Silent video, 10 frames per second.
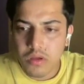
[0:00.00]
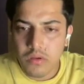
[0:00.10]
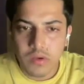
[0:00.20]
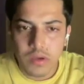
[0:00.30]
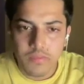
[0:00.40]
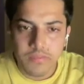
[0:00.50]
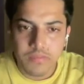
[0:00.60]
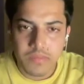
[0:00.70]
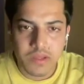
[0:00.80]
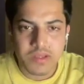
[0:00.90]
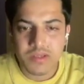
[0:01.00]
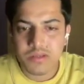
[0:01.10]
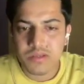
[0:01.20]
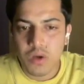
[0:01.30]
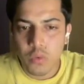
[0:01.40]
Okay, this
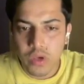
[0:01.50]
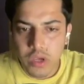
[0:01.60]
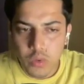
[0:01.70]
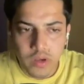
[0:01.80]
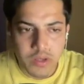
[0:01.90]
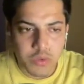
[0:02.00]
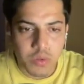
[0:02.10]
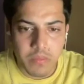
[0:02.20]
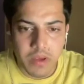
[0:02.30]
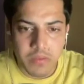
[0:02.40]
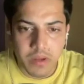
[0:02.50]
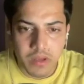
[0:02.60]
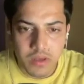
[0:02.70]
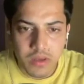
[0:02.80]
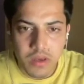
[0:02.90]
is the way you guys will make
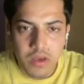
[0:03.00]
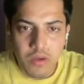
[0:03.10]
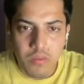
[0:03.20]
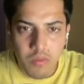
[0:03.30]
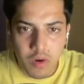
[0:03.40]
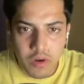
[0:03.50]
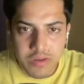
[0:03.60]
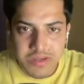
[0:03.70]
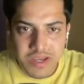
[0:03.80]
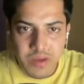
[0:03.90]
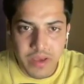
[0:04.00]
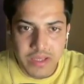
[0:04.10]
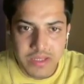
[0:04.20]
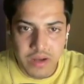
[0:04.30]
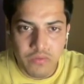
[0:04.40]
money. Bought
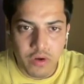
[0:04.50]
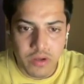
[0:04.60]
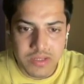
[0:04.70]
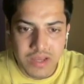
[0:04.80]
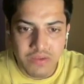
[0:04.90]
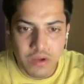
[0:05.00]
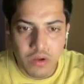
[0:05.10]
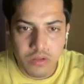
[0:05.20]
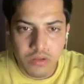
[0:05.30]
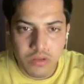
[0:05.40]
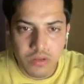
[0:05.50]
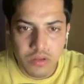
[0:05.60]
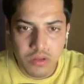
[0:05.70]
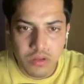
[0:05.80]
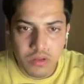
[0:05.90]
GMX at $47.
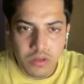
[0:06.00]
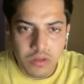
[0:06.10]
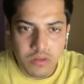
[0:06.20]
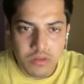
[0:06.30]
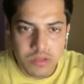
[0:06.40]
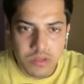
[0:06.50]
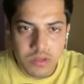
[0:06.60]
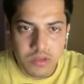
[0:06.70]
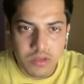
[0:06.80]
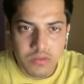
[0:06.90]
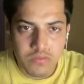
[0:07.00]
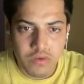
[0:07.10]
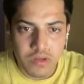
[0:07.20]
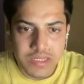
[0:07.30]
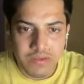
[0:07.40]
See,
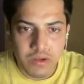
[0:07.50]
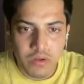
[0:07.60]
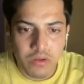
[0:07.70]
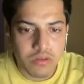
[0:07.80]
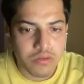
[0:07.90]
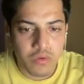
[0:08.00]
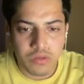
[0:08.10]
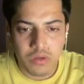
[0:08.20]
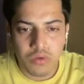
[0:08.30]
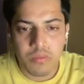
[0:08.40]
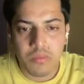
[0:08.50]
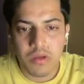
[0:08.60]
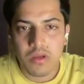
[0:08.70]
$47, sold the top.